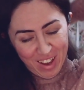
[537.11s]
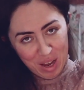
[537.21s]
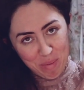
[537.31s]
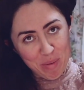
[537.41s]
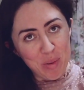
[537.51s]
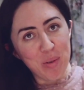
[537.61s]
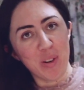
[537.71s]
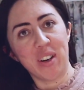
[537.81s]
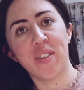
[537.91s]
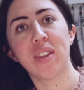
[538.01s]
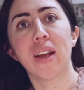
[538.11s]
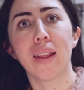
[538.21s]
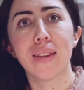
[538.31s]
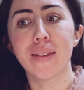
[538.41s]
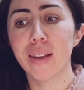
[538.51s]
I've been recording everything
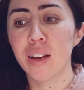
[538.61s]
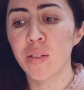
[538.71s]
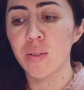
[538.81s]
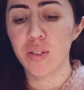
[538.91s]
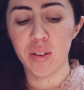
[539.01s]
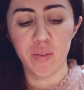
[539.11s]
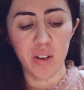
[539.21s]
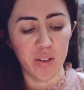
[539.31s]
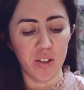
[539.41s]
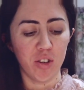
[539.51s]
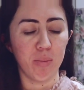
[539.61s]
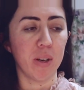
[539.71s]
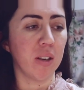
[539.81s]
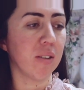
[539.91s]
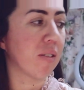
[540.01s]
at this angle because I've literally just been a